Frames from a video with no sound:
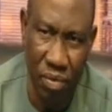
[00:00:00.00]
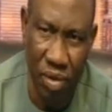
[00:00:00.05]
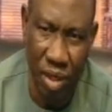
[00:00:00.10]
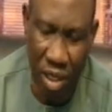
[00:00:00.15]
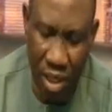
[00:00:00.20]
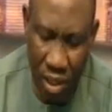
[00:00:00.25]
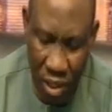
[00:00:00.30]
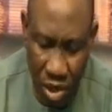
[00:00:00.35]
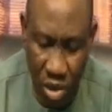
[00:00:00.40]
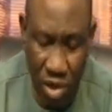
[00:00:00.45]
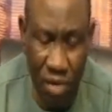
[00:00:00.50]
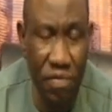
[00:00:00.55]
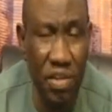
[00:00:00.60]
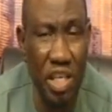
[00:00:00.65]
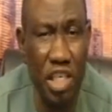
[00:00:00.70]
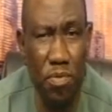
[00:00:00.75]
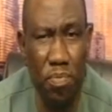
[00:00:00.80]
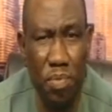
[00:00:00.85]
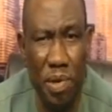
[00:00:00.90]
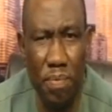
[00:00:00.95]
A lot of these
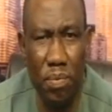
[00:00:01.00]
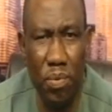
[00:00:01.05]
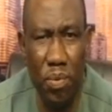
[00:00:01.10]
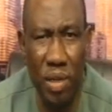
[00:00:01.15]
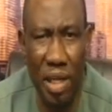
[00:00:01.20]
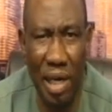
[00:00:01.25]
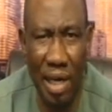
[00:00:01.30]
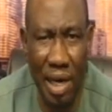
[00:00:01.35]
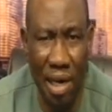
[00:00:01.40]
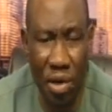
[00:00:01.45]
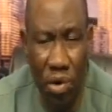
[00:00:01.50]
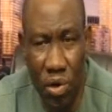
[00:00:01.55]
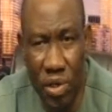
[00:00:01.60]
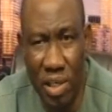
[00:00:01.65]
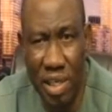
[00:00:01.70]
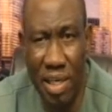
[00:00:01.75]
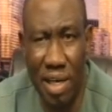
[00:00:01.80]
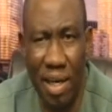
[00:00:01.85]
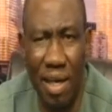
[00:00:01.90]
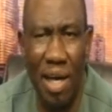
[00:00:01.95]
people that are
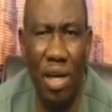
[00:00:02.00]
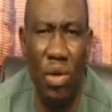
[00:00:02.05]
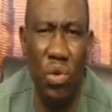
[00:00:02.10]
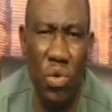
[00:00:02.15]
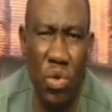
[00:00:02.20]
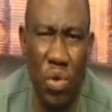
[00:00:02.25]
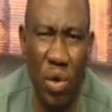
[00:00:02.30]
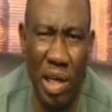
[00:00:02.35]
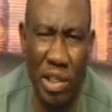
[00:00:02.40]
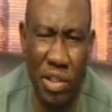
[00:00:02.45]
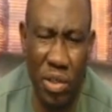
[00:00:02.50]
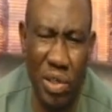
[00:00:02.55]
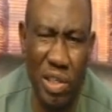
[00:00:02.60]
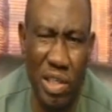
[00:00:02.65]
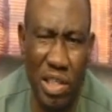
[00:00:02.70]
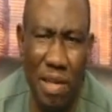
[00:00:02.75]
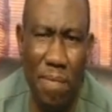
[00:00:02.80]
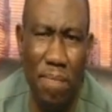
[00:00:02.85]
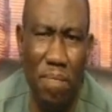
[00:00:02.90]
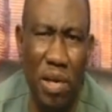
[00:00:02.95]
running around you are just
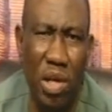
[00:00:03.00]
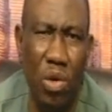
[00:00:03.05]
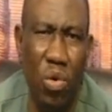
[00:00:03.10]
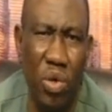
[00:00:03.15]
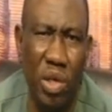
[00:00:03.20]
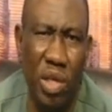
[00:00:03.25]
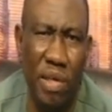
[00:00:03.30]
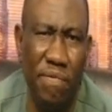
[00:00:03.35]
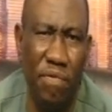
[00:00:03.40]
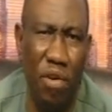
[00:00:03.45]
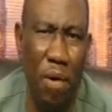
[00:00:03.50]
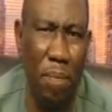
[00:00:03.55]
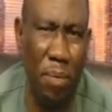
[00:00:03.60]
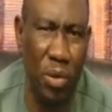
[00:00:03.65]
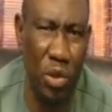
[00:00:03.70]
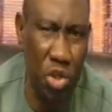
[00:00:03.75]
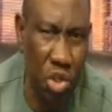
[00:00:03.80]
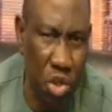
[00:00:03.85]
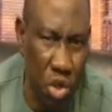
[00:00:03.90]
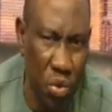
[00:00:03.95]
simply looking for
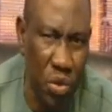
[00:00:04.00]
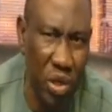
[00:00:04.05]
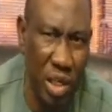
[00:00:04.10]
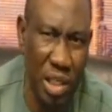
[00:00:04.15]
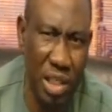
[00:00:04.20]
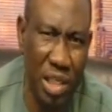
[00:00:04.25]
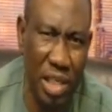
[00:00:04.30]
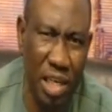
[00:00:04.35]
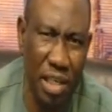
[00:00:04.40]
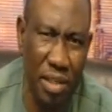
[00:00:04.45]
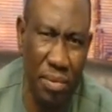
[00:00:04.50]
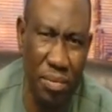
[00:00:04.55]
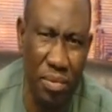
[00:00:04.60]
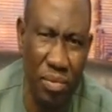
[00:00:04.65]
opportunity